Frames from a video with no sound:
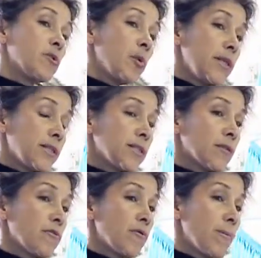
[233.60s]

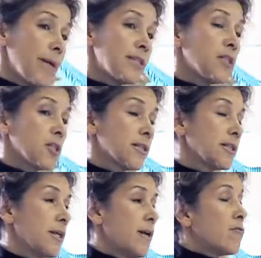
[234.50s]
tweets, from
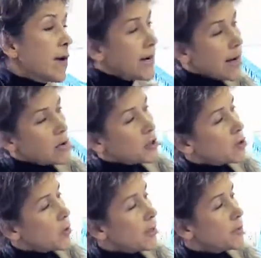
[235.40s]
messages. Right now it's
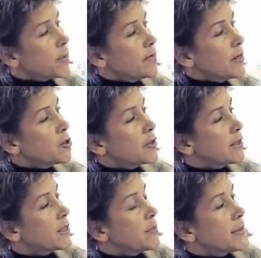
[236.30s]
tweets, but eventually
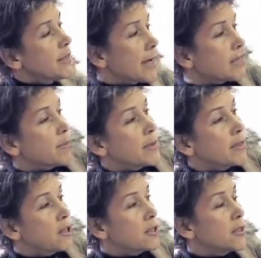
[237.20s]
it's going to be text
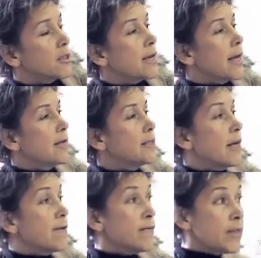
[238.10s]
messages and
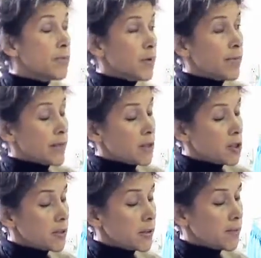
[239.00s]
Facebook
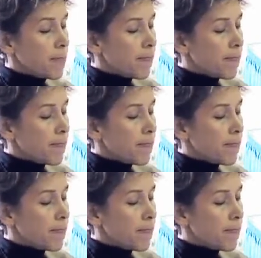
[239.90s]
messages.